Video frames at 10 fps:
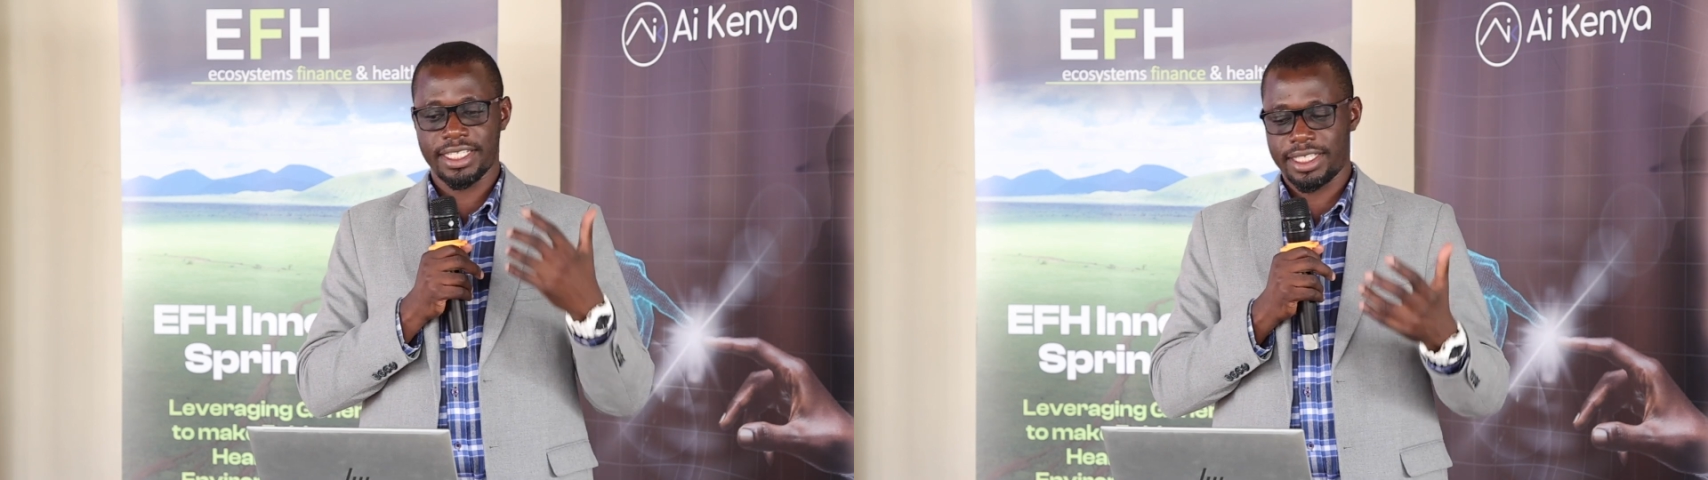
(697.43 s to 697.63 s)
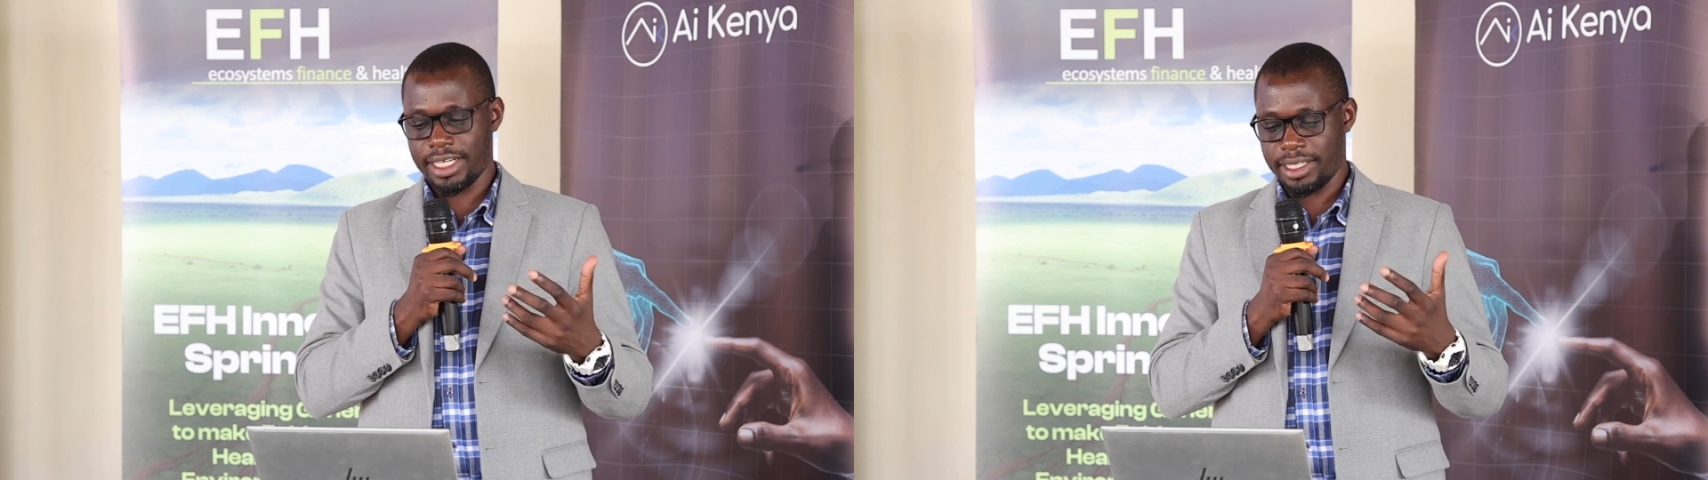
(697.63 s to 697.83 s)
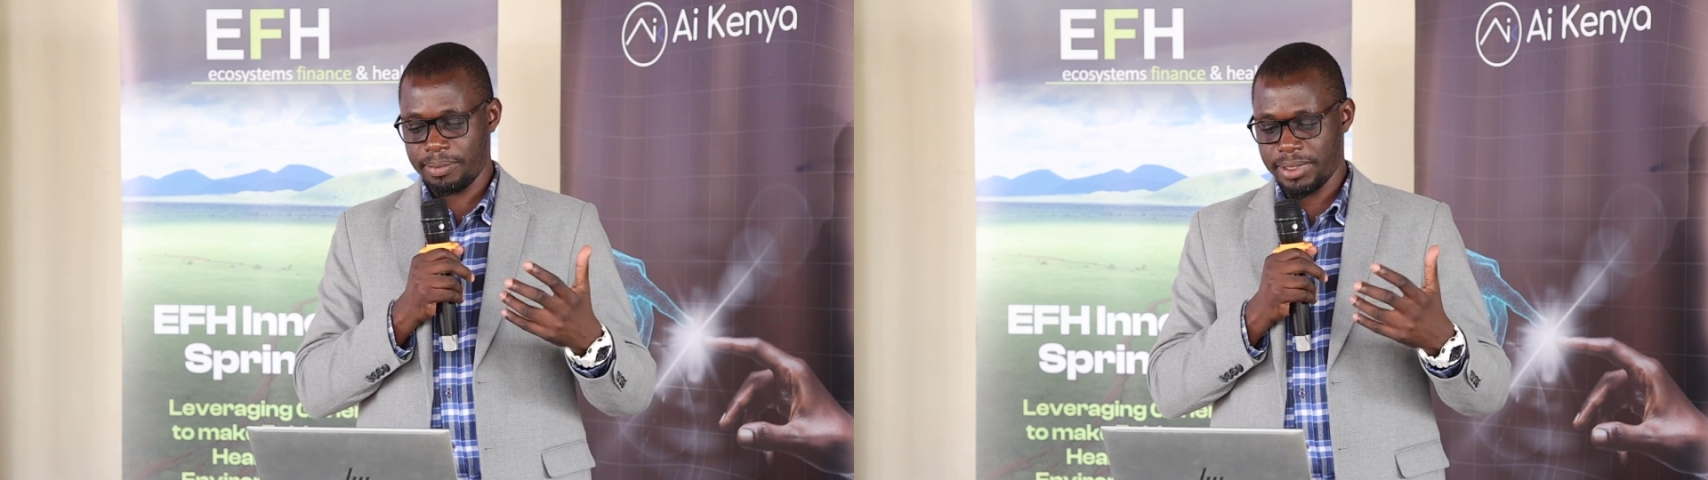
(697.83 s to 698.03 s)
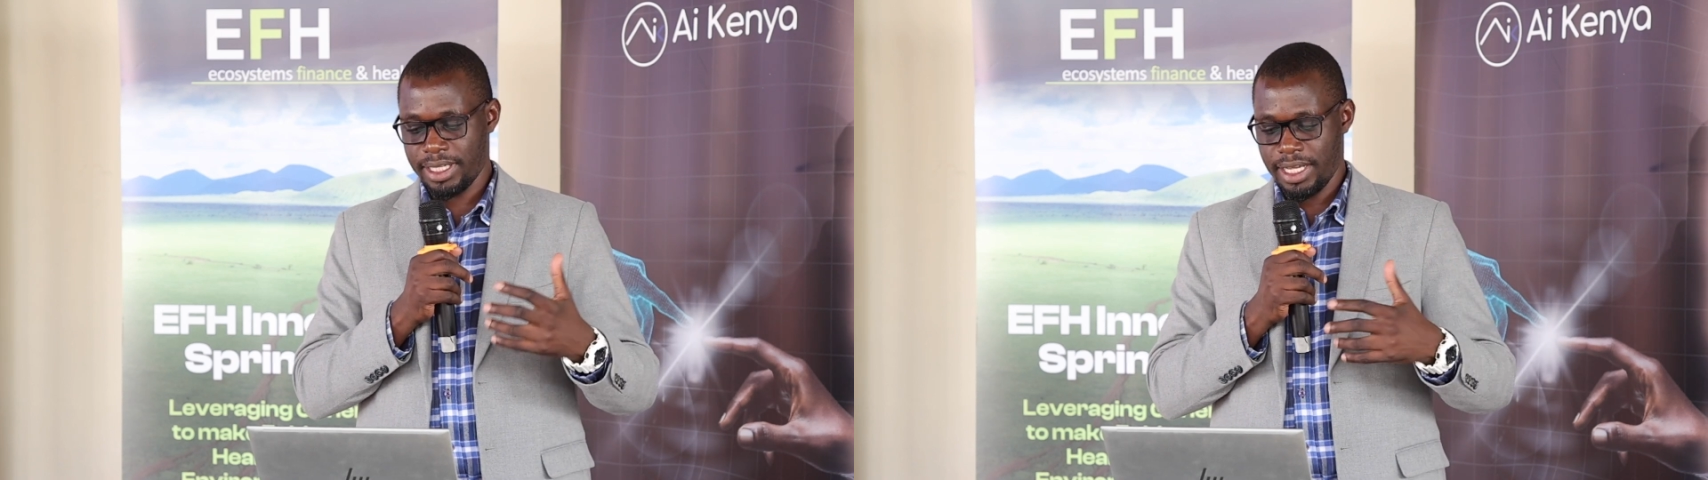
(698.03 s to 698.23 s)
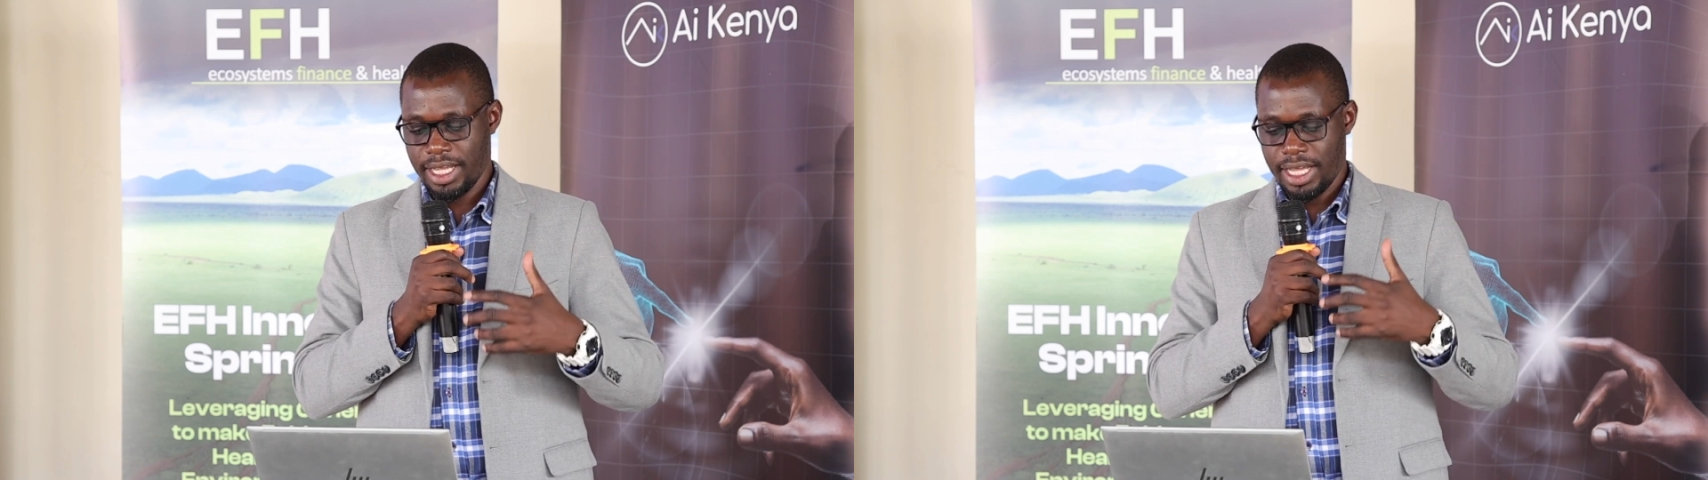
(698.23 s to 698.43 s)
startups
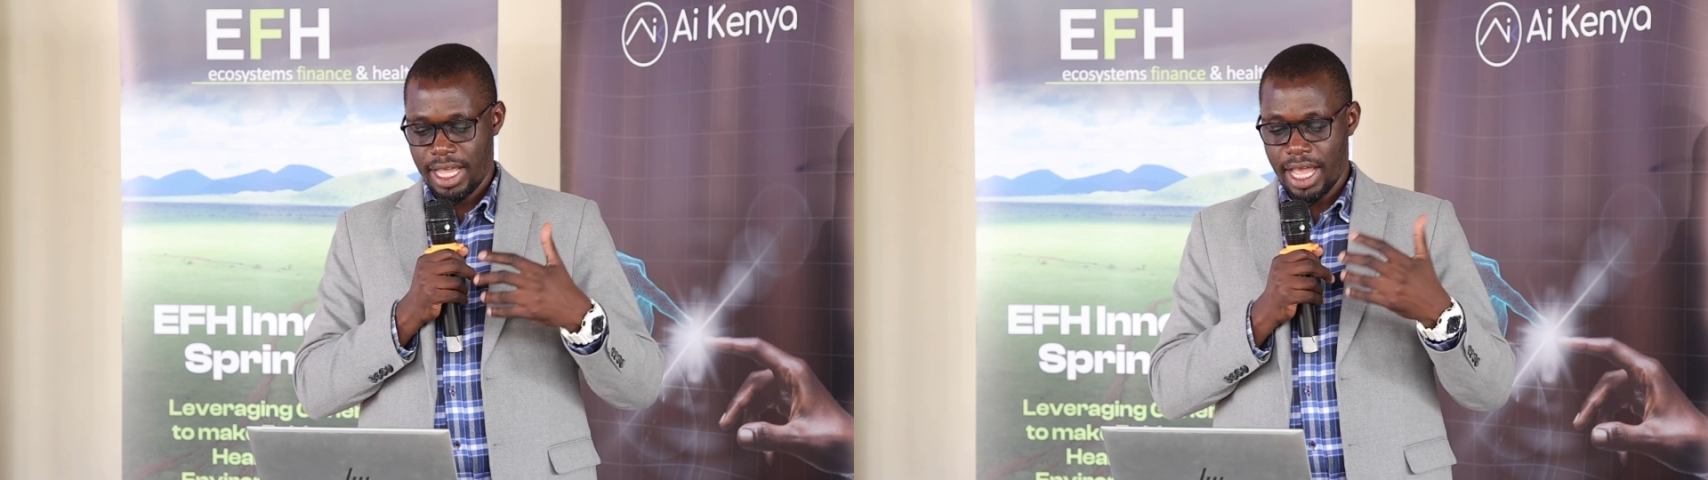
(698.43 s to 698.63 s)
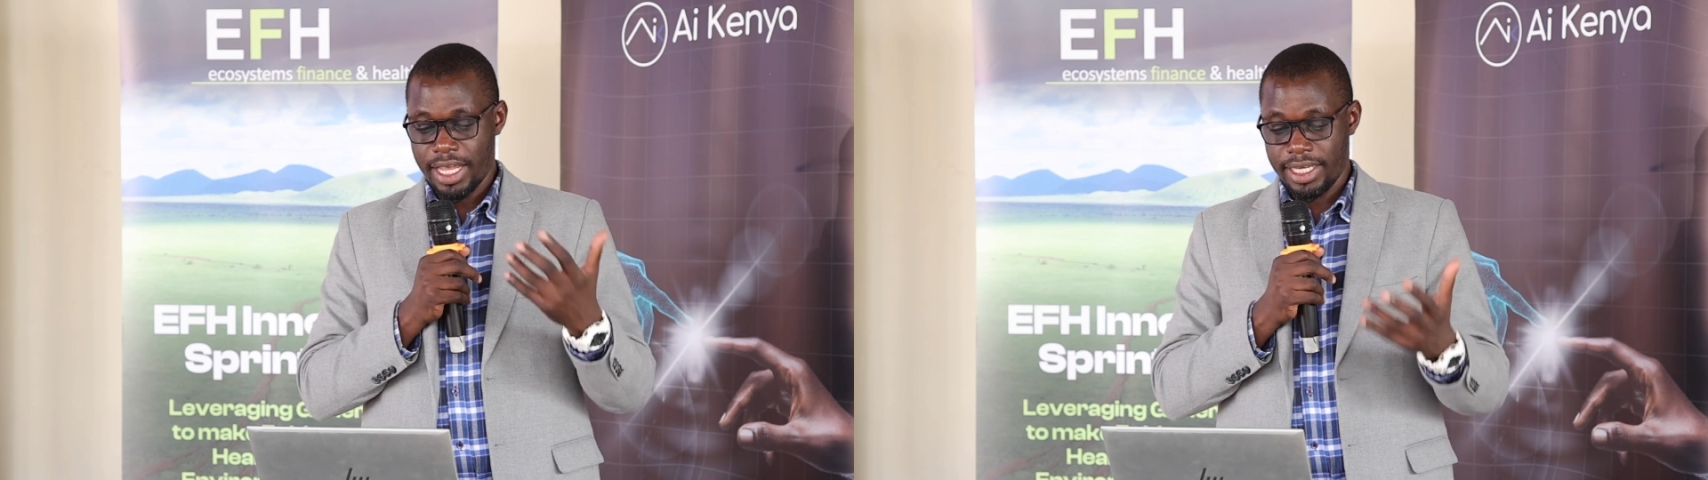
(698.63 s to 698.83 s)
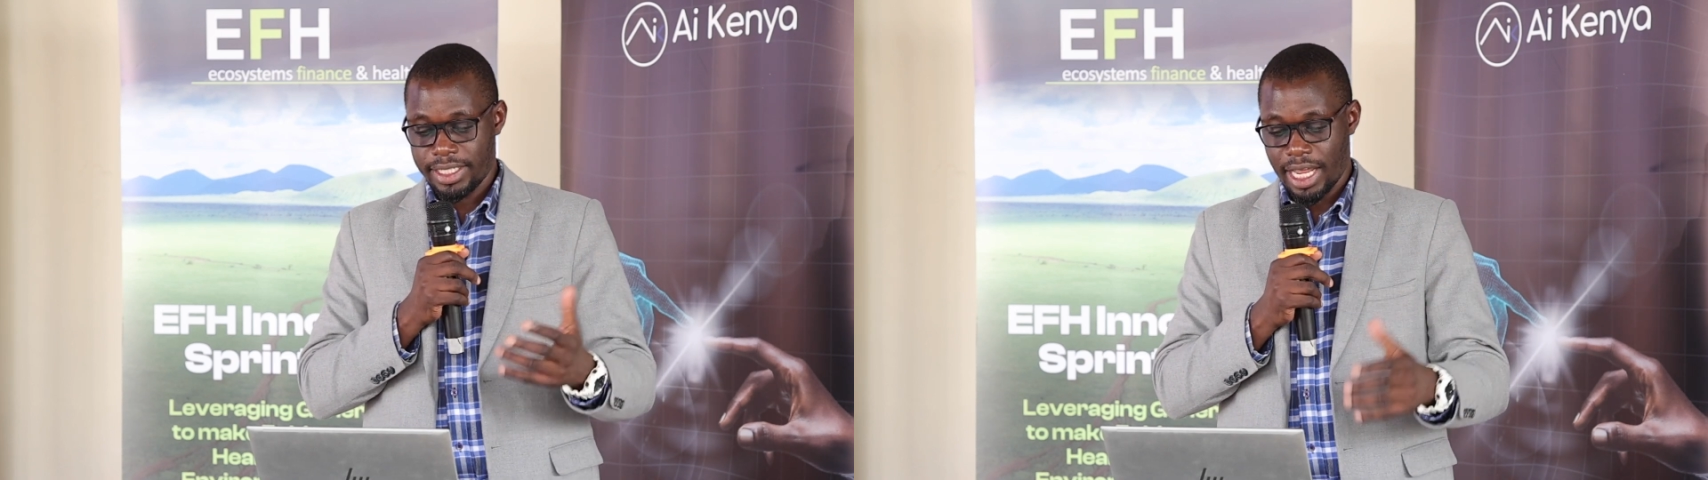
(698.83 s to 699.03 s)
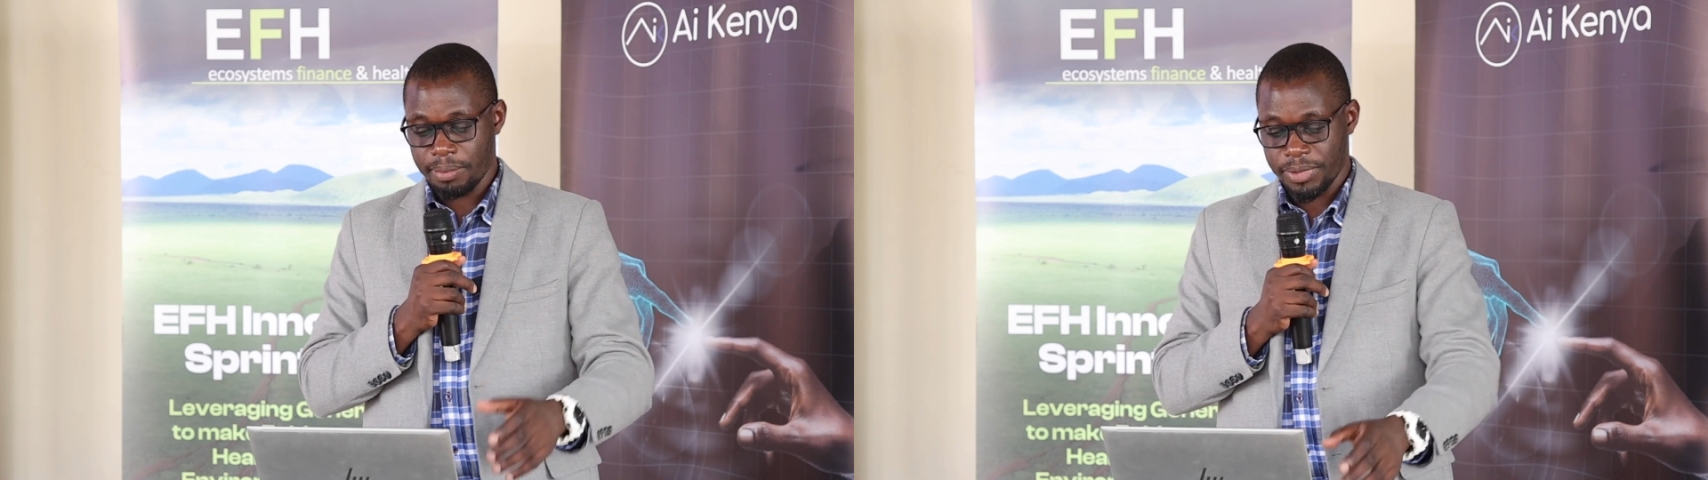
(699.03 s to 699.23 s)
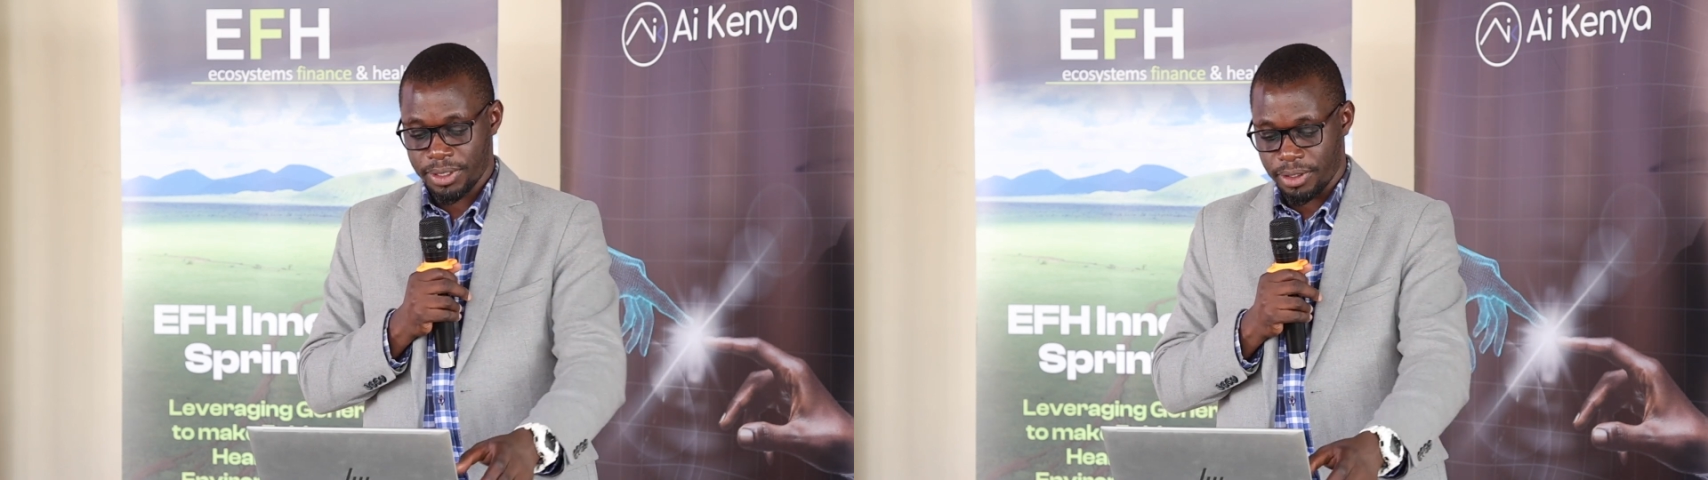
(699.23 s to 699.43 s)
in
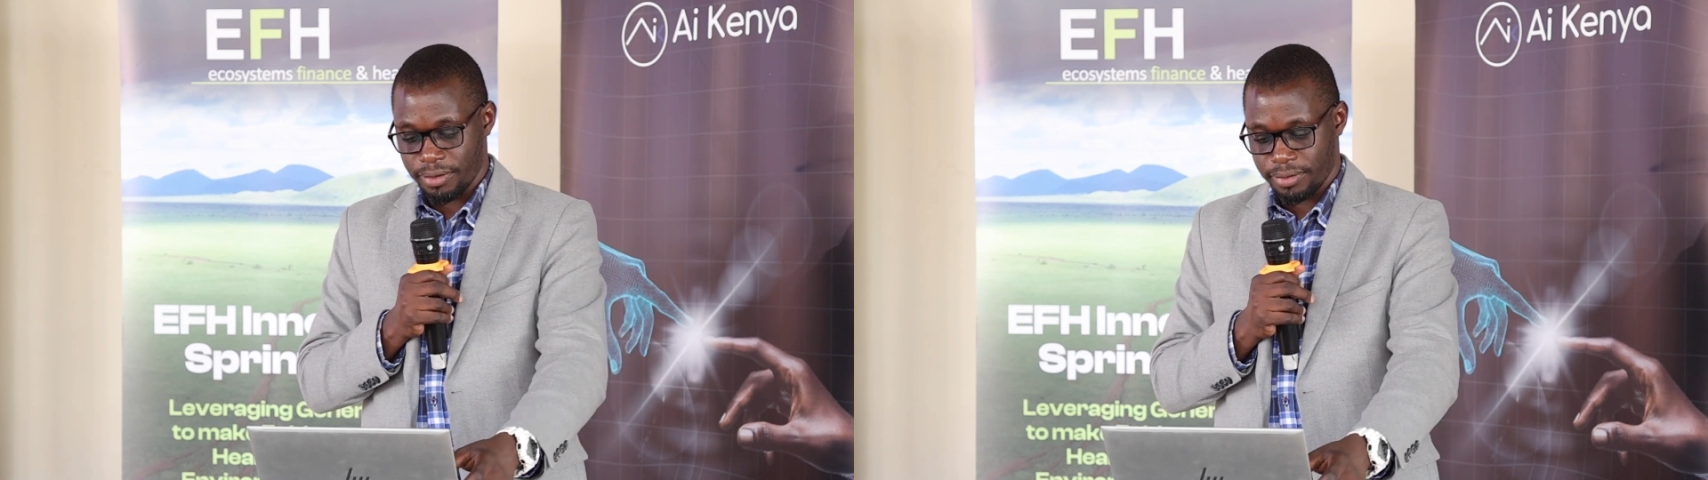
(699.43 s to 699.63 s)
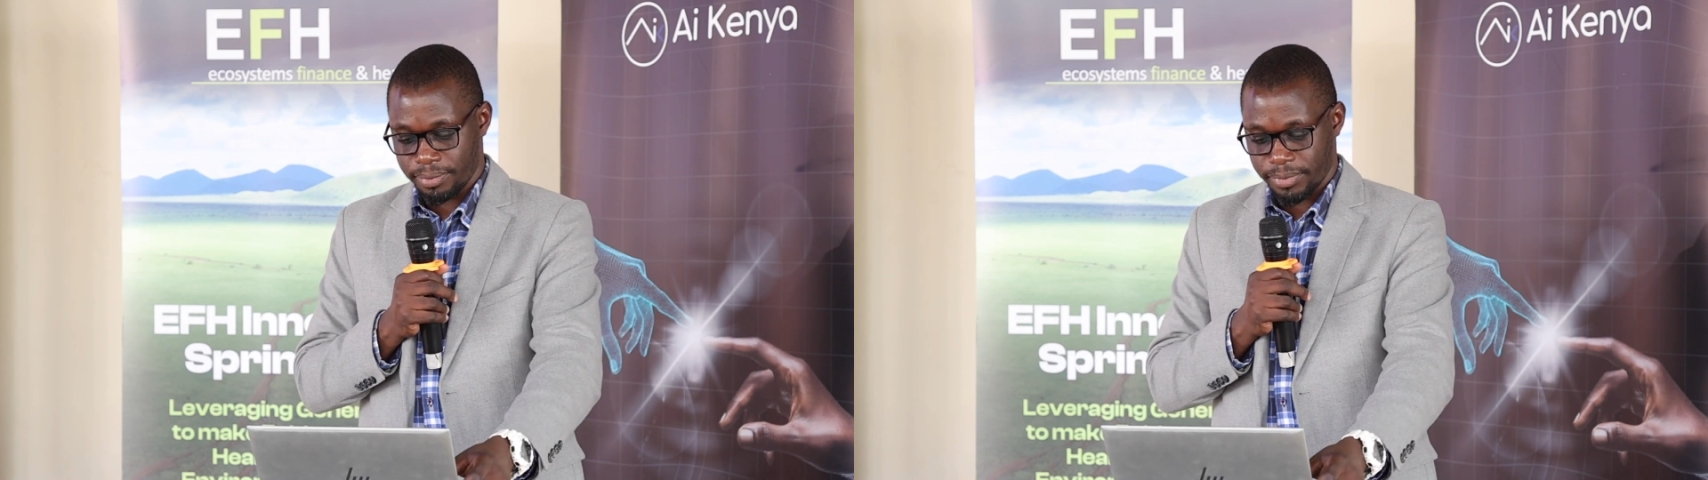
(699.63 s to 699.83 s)
terms of